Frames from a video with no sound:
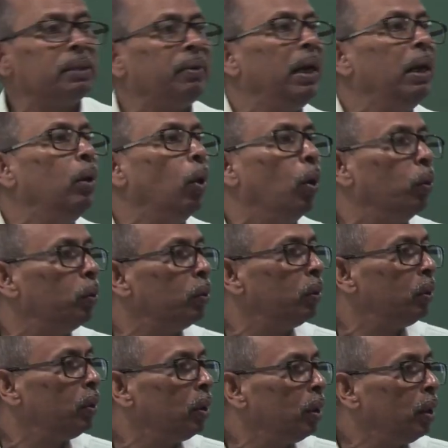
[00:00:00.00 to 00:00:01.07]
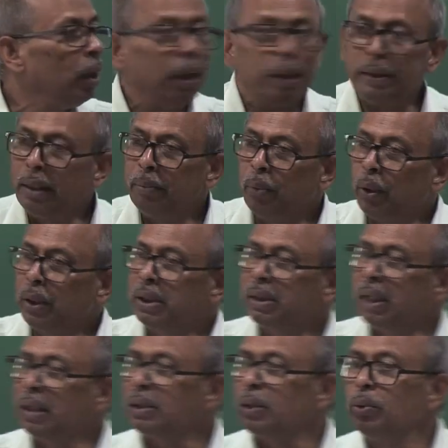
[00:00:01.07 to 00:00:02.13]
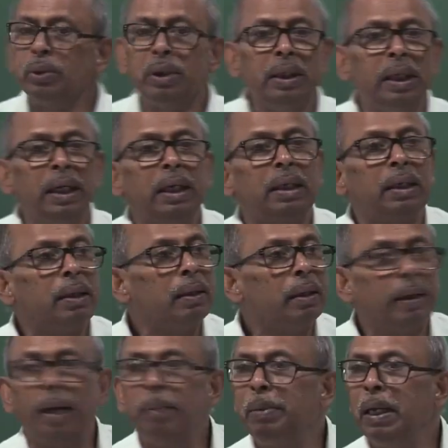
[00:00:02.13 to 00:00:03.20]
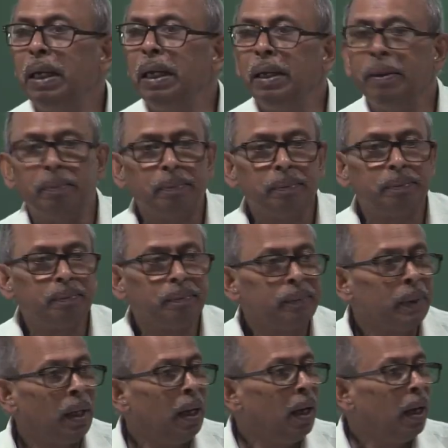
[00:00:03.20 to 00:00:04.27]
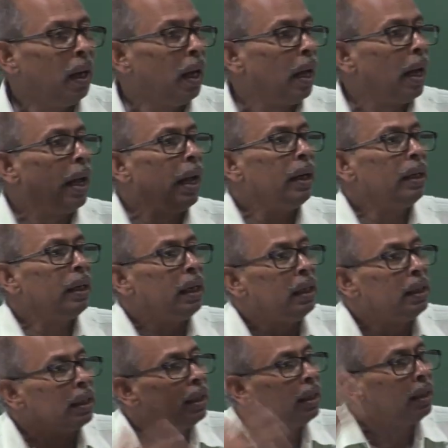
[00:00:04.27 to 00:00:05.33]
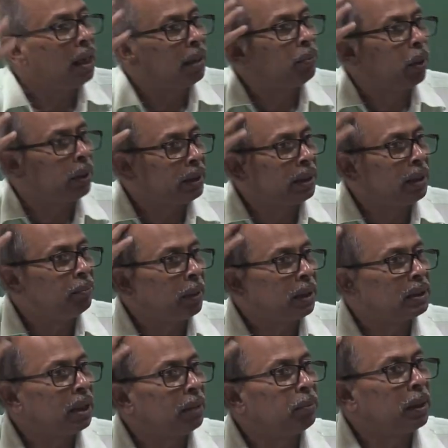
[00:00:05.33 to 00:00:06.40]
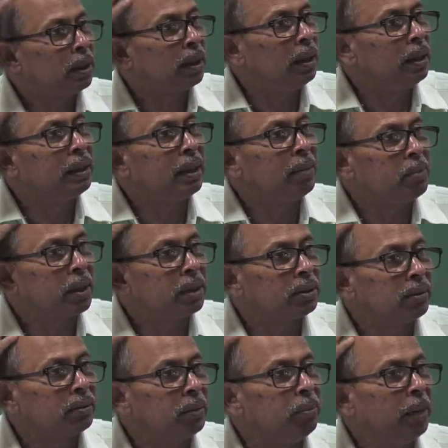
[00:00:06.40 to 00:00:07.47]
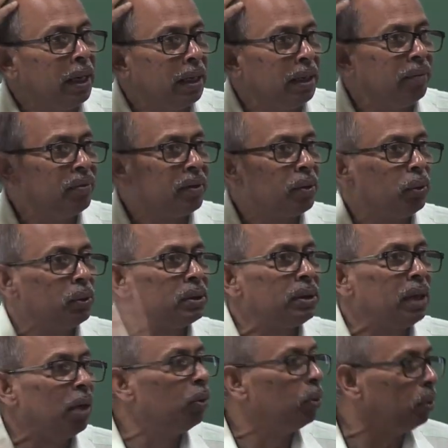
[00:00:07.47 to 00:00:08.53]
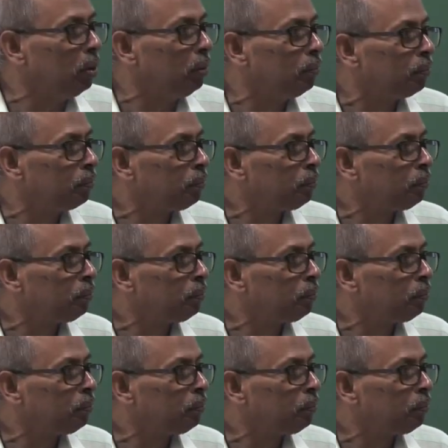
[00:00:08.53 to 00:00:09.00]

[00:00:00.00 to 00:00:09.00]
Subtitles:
is very low, then body starts losing heat rapidly, and in the inner body temperature, particularly temperature of the brain, if it goes down,